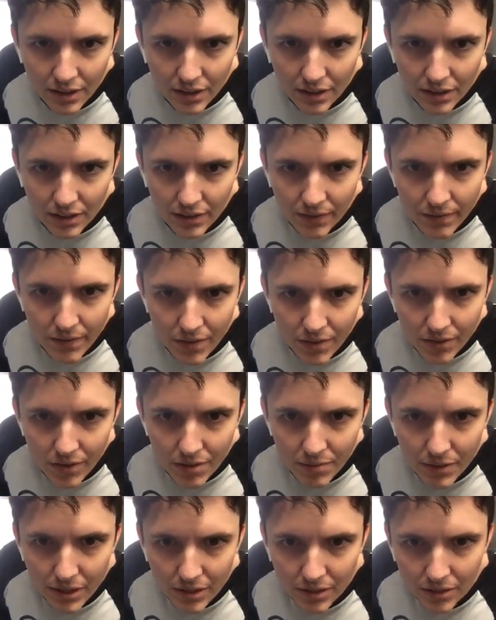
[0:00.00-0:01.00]
microliters of
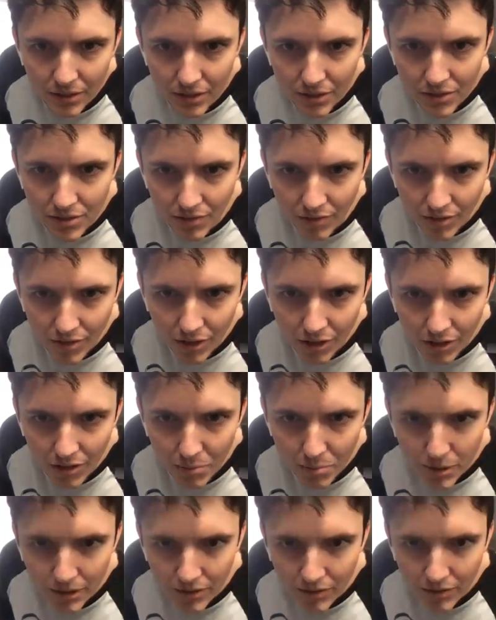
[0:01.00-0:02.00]
thawed and mixed flush
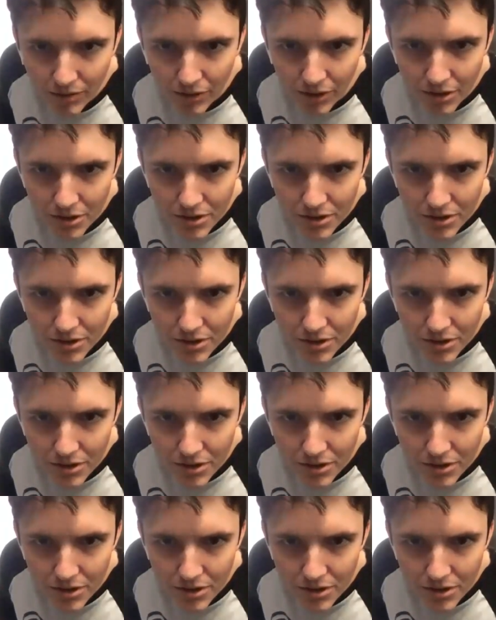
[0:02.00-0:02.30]
tether